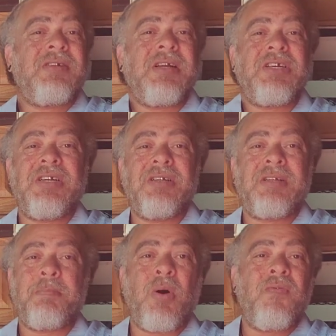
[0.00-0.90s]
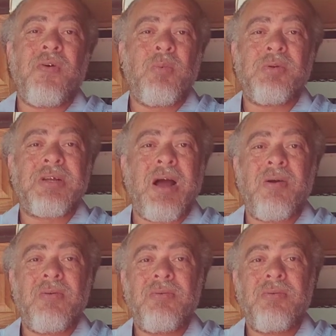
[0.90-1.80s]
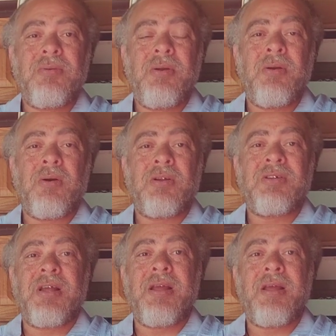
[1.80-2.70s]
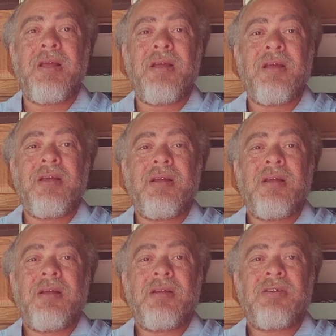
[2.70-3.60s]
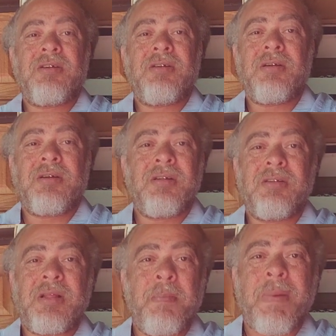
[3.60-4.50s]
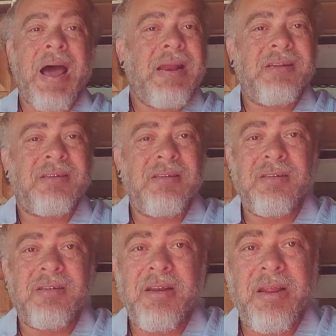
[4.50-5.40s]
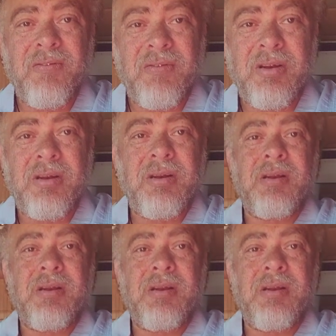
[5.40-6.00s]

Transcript: 6 years, the both of them was gone. You know what I'm saying? Because their bodies couldn't even